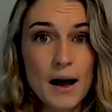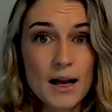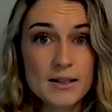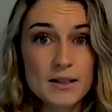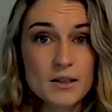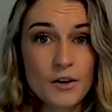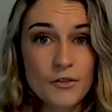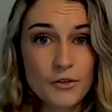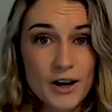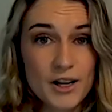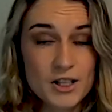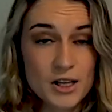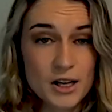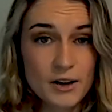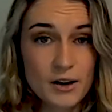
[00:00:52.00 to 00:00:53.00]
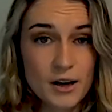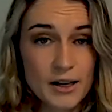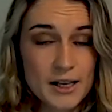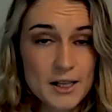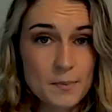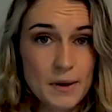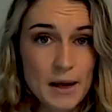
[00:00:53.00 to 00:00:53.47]
As a software engineer, I
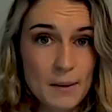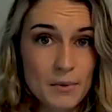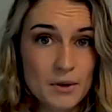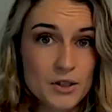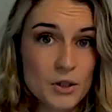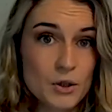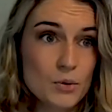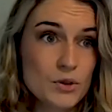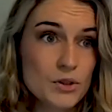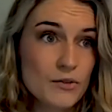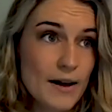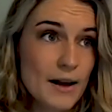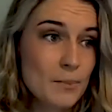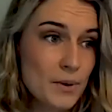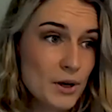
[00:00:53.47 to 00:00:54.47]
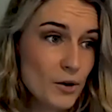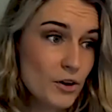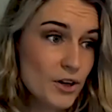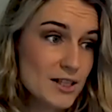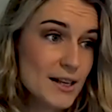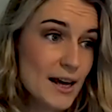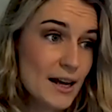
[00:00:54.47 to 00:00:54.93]
need to be able to develop an
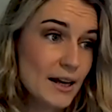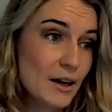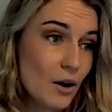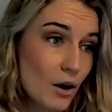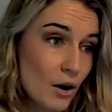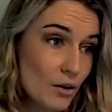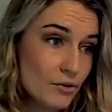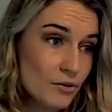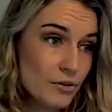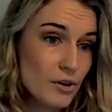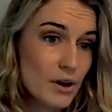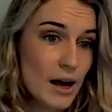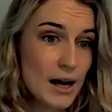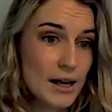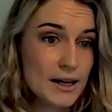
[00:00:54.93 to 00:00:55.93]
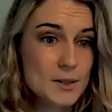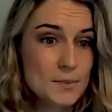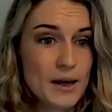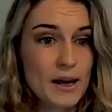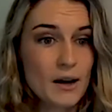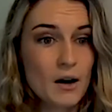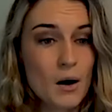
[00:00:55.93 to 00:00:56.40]
understanding of and
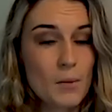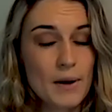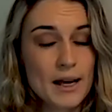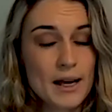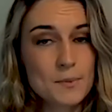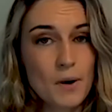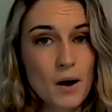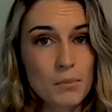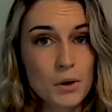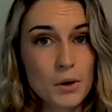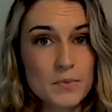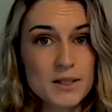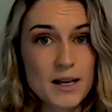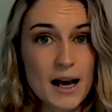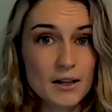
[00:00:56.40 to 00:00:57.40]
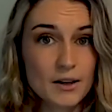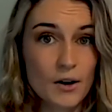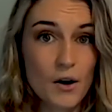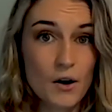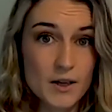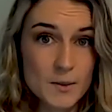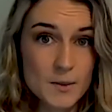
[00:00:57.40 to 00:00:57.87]
explain complex problems and their
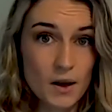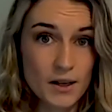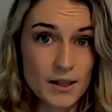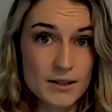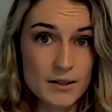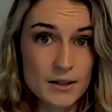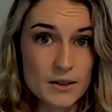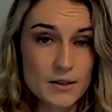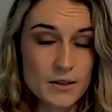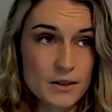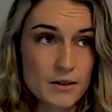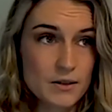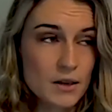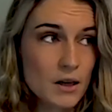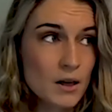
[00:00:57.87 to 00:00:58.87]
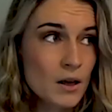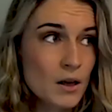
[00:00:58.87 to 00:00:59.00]
corresponding solutions.